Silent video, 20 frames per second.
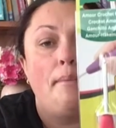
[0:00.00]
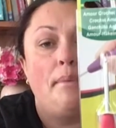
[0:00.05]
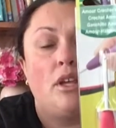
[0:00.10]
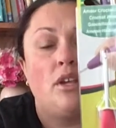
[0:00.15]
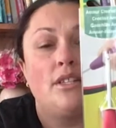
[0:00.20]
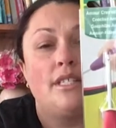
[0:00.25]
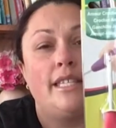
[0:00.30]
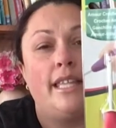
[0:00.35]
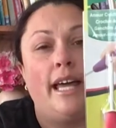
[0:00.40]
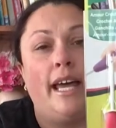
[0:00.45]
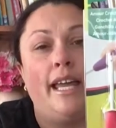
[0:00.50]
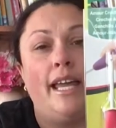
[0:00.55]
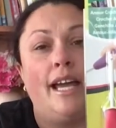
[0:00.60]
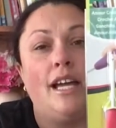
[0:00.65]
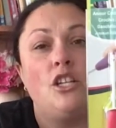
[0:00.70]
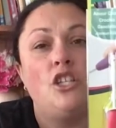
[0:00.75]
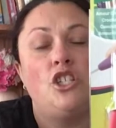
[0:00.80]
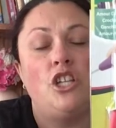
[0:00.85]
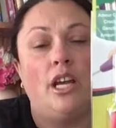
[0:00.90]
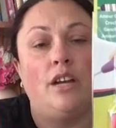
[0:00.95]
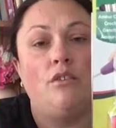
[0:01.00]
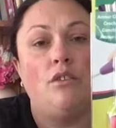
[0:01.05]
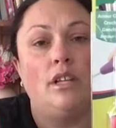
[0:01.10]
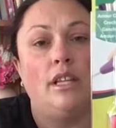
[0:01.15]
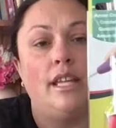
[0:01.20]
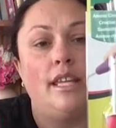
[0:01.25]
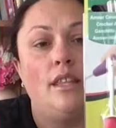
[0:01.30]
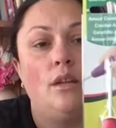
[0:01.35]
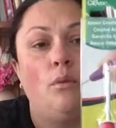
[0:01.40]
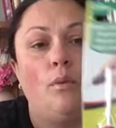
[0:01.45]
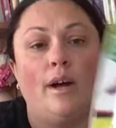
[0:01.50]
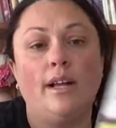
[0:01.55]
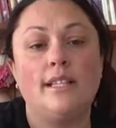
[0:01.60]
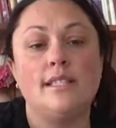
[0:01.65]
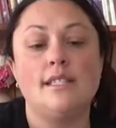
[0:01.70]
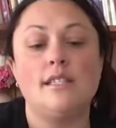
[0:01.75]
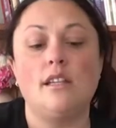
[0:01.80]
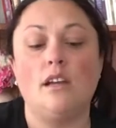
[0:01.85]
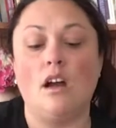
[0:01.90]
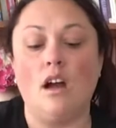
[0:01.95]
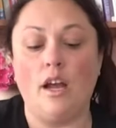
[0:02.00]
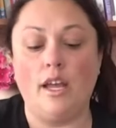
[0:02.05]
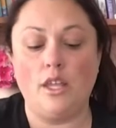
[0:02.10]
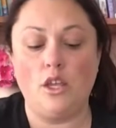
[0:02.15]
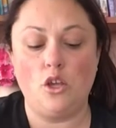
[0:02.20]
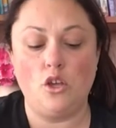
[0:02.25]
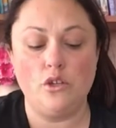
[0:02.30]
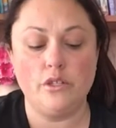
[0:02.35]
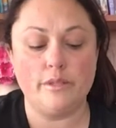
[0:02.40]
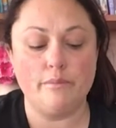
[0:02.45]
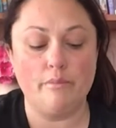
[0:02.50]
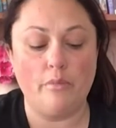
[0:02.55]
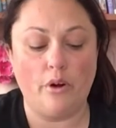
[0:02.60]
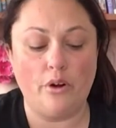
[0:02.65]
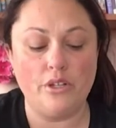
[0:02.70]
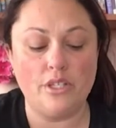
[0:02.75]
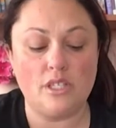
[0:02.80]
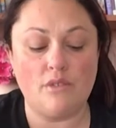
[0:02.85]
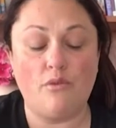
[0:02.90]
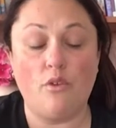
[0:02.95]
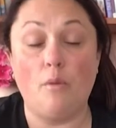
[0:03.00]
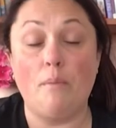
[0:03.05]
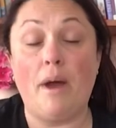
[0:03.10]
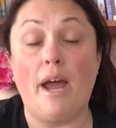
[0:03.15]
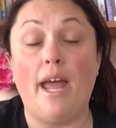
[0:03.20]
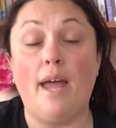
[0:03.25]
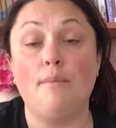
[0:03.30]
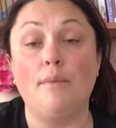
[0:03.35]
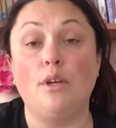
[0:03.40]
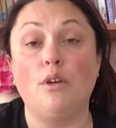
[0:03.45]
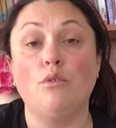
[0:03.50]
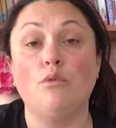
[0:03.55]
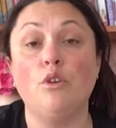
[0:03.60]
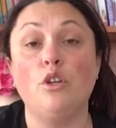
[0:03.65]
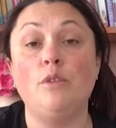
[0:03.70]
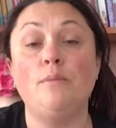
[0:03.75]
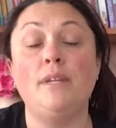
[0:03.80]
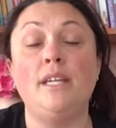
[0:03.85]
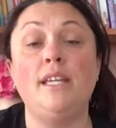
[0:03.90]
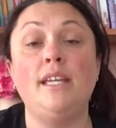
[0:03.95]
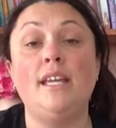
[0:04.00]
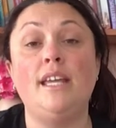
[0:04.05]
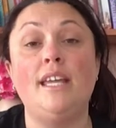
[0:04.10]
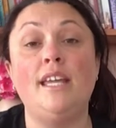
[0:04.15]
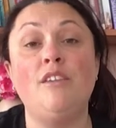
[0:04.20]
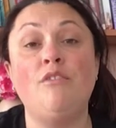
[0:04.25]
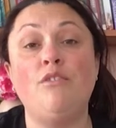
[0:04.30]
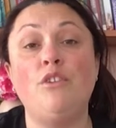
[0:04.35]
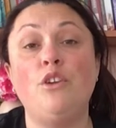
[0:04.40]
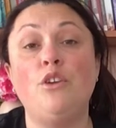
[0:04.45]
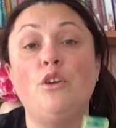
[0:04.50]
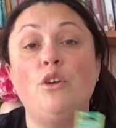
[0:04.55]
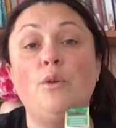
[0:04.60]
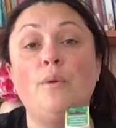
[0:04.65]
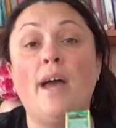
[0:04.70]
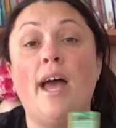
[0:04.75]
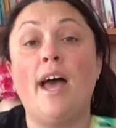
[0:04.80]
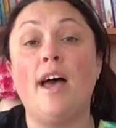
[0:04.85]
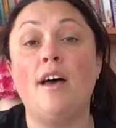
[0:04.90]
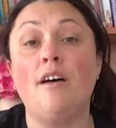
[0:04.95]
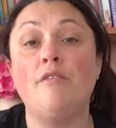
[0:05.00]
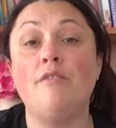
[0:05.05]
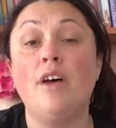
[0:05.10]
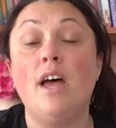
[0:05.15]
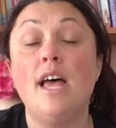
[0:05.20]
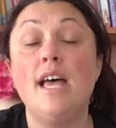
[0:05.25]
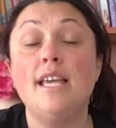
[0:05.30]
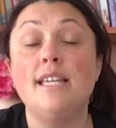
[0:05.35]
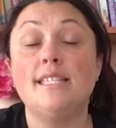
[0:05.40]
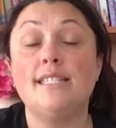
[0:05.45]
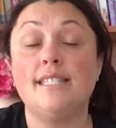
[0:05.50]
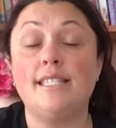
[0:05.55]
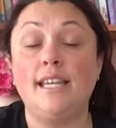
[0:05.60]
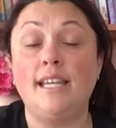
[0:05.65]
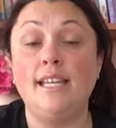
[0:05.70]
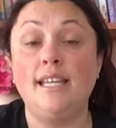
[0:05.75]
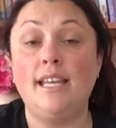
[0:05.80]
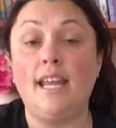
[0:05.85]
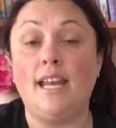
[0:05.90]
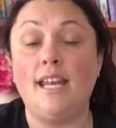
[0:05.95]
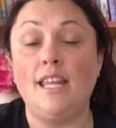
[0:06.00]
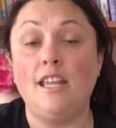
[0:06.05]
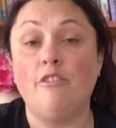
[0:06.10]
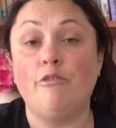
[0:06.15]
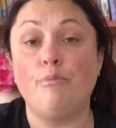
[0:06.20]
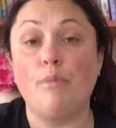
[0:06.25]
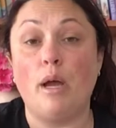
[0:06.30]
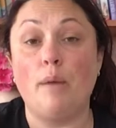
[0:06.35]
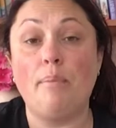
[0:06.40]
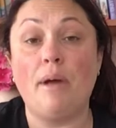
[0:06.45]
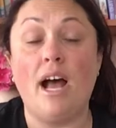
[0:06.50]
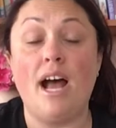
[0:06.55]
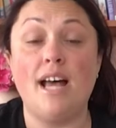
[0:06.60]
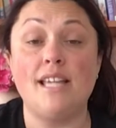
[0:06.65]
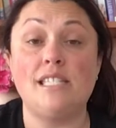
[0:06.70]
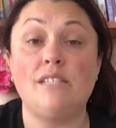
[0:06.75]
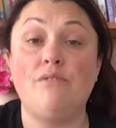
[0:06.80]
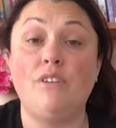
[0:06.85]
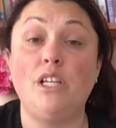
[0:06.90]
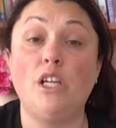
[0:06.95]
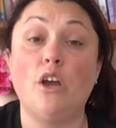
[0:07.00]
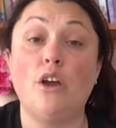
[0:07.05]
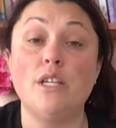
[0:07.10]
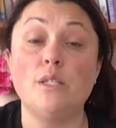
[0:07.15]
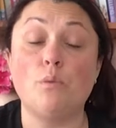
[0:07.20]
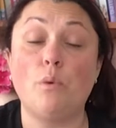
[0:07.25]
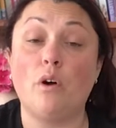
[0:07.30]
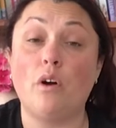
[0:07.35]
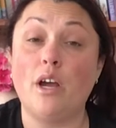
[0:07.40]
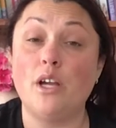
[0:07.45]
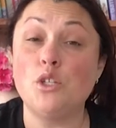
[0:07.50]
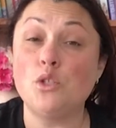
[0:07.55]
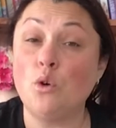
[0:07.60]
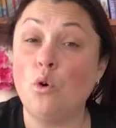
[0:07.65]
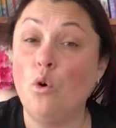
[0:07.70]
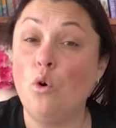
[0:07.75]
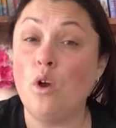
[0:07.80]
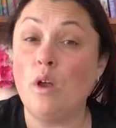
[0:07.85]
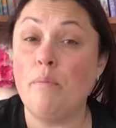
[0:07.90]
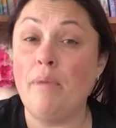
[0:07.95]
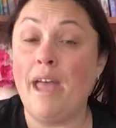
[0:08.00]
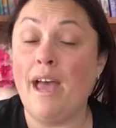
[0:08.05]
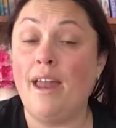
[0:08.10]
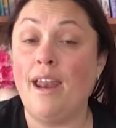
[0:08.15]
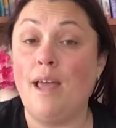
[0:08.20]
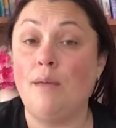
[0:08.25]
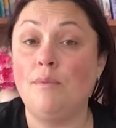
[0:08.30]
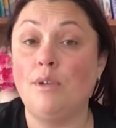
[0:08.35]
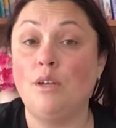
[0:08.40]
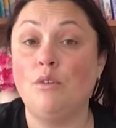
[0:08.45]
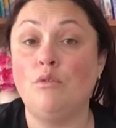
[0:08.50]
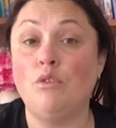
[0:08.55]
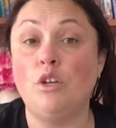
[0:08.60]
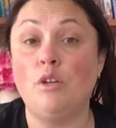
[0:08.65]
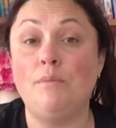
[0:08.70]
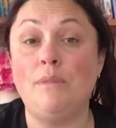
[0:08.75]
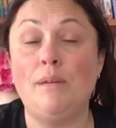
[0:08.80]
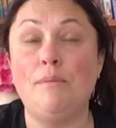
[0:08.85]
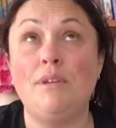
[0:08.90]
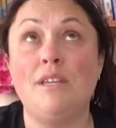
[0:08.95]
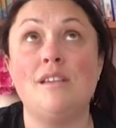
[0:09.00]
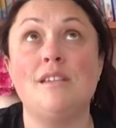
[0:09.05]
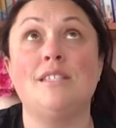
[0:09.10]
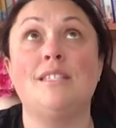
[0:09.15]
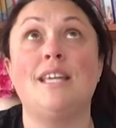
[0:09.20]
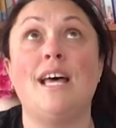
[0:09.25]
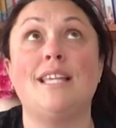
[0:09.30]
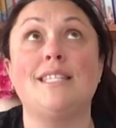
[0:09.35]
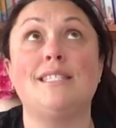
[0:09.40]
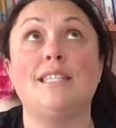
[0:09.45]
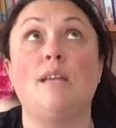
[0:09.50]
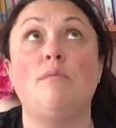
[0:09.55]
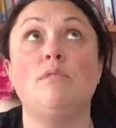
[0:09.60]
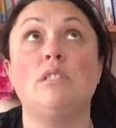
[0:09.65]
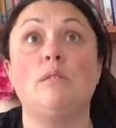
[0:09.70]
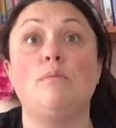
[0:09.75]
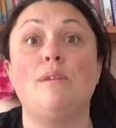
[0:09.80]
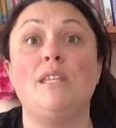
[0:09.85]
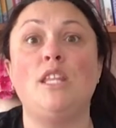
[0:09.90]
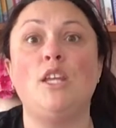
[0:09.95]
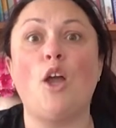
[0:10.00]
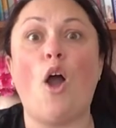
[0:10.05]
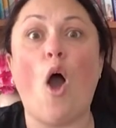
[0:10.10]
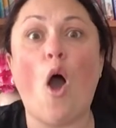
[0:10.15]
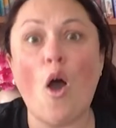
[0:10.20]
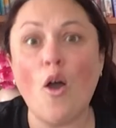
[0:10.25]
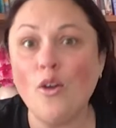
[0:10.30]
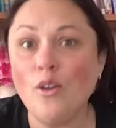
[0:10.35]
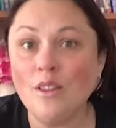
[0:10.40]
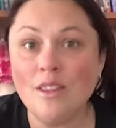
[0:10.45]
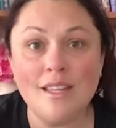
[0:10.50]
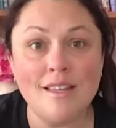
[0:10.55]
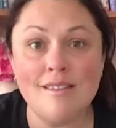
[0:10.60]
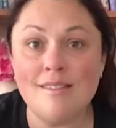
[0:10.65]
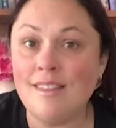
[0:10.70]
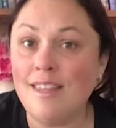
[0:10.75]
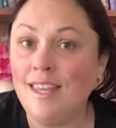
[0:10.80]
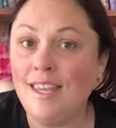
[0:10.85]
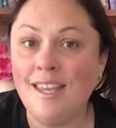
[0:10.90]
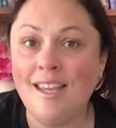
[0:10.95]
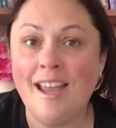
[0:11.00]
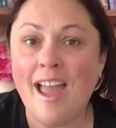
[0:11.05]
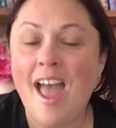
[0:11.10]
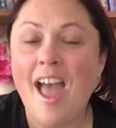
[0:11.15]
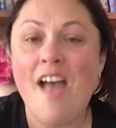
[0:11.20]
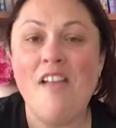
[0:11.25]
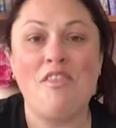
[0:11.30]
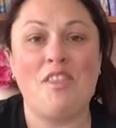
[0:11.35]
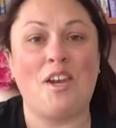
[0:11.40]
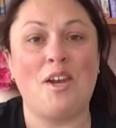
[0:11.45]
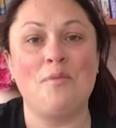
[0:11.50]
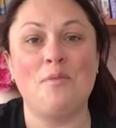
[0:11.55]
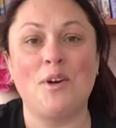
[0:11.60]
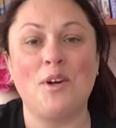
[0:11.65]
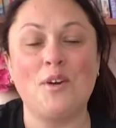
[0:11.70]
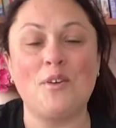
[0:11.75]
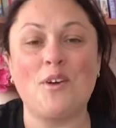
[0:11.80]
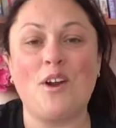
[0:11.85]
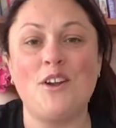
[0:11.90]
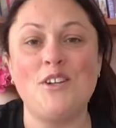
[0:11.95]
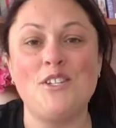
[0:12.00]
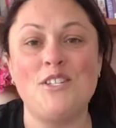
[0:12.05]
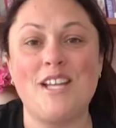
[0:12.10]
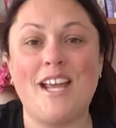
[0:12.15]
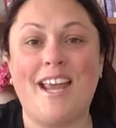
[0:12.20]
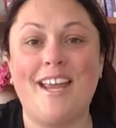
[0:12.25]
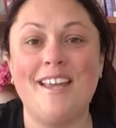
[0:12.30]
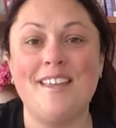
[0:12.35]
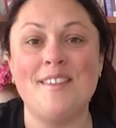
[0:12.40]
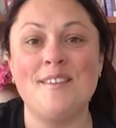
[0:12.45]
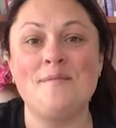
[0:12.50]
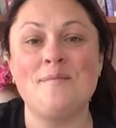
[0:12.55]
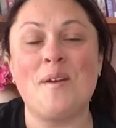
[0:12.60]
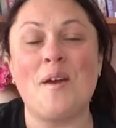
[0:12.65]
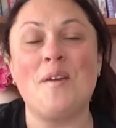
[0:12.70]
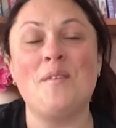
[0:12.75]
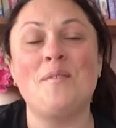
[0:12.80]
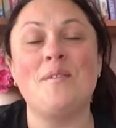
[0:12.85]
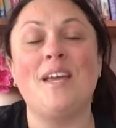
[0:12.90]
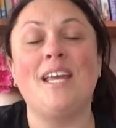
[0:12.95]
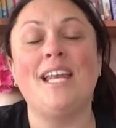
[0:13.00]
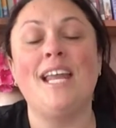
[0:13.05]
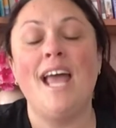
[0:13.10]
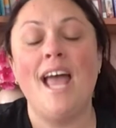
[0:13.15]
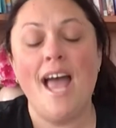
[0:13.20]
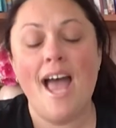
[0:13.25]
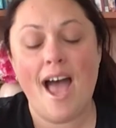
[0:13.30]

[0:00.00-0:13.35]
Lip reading: because they are generally the ones that I use most for my amigurumi. If you have seen any of my past videos where I talk about amigurumi, because that seems to be the only thing that I want to crochet at the moment,